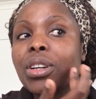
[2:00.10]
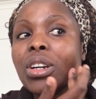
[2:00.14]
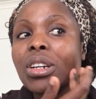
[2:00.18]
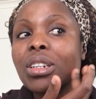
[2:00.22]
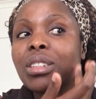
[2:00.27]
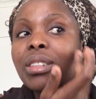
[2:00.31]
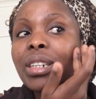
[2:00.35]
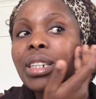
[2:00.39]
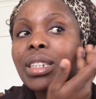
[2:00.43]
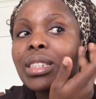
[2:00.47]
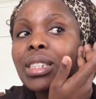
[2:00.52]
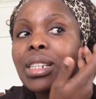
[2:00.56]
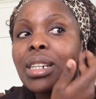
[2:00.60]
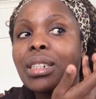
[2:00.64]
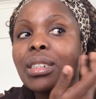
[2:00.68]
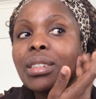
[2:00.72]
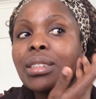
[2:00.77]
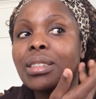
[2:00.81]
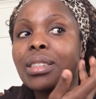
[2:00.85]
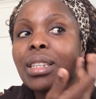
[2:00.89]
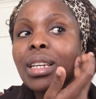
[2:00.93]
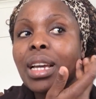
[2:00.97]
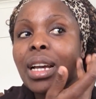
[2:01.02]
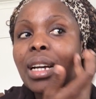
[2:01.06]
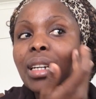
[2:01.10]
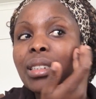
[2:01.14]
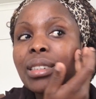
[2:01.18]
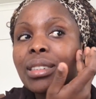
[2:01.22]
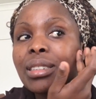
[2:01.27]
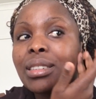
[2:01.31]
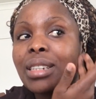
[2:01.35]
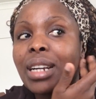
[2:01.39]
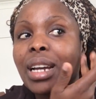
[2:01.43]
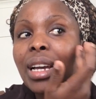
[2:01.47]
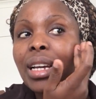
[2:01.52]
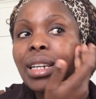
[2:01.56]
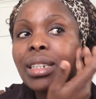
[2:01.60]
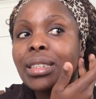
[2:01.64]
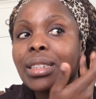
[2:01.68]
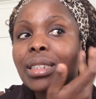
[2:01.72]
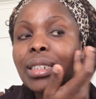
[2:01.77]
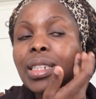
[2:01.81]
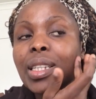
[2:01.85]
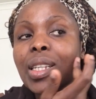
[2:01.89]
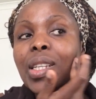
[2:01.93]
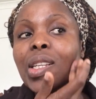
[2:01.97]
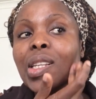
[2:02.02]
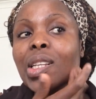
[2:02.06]
a corrector is to
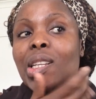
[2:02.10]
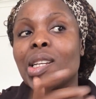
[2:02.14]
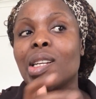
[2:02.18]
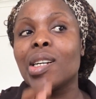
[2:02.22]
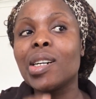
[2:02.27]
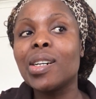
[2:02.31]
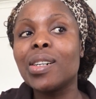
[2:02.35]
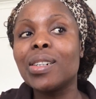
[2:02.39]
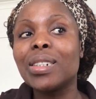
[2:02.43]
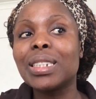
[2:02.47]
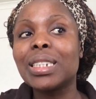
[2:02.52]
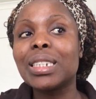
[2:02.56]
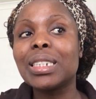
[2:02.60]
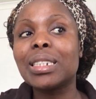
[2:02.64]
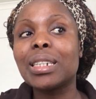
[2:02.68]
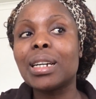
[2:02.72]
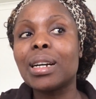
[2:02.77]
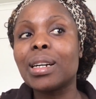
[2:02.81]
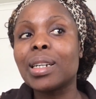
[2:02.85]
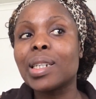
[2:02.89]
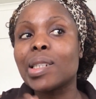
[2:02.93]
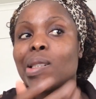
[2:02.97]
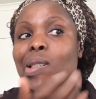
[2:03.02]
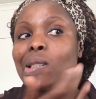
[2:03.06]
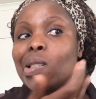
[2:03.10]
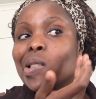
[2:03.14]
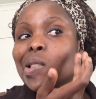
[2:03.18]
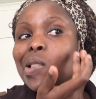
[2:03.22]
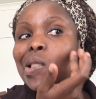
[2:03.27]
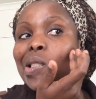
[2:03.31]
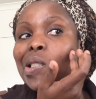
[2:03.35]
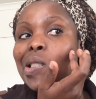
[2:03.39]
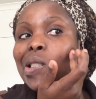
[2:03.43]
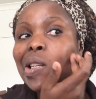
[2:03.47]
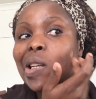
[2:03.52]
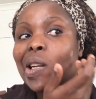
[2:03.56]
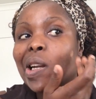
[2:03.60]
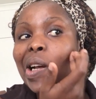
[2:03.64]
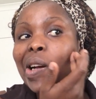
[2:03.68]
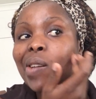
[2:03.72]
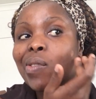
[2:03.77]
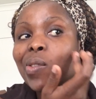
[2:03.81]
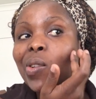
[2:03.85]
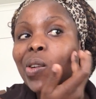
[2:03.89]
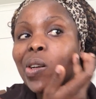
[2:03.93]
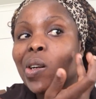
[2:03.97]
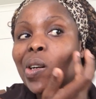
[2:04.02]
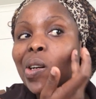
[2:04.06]
counteract all the darkness that
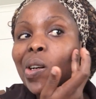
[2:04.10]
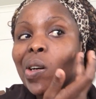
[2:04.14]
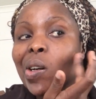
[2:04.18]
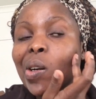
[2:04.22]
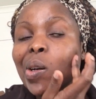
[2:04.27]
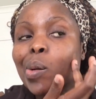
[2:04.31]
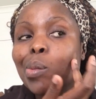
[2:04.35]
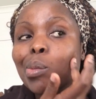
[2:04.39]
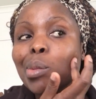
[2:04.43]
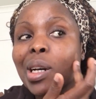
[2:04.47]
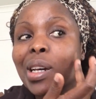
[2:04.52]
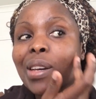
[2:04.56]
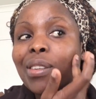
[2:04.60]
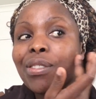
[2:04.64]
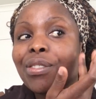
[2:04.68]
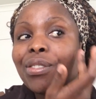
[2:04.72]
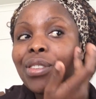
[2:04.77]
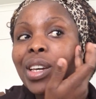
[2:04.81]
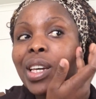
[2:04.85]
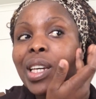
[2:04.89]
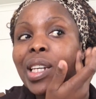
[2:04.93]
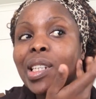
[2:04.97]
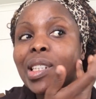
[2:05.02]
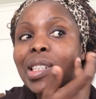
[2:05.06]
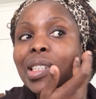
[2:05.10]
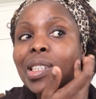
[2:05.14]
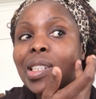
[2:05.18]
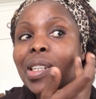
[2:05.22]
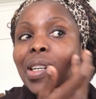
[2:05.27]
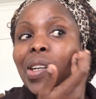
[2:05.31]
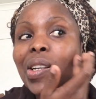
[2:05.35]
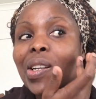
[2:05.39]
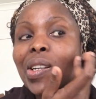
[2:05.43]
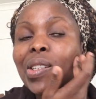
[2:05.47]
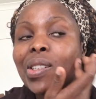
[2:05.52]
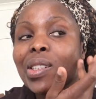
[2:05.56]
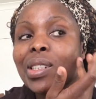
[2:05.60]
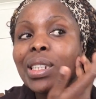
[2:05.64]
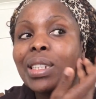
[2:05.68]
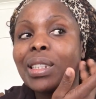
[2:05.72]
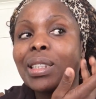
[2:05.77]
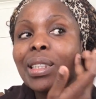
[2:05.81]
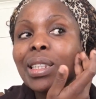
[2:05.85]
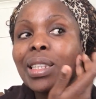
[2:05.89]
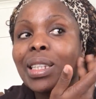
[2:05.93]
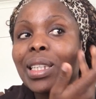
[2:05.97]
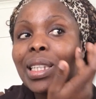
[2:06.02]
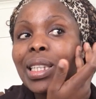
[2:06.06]
I've got on my face,
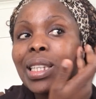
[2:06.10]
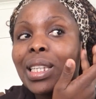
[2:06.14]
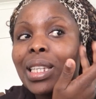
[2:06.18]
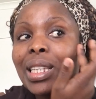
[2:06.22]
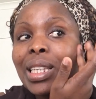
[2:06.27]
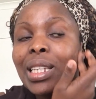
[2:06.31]
including the